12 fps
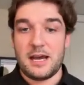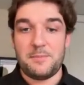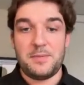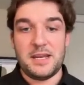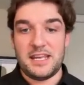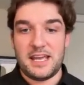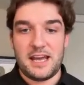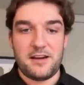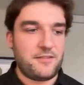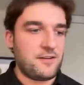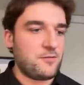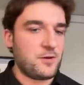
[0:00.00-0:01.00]
a
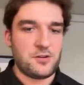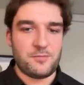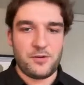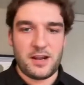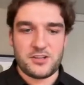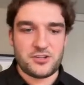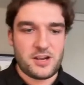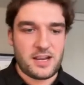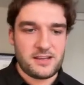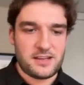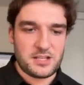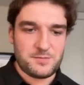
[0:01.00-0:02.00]
PDF of what your branded
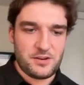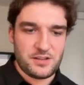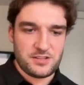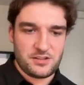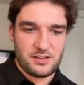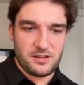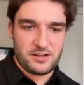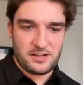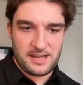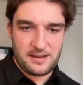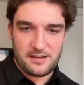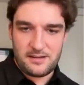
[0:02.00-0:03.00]
tracking experience could look
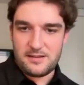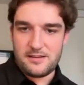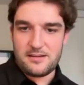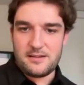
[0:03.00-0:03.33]
like.